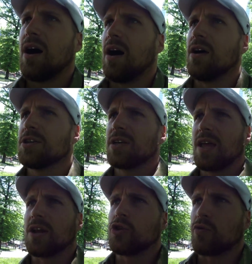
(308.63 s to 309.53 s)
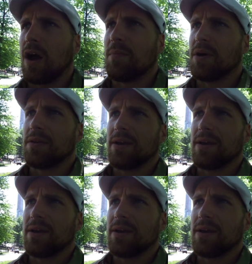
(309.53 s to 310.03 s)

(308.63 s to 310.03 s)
Uh, just a lot of drama.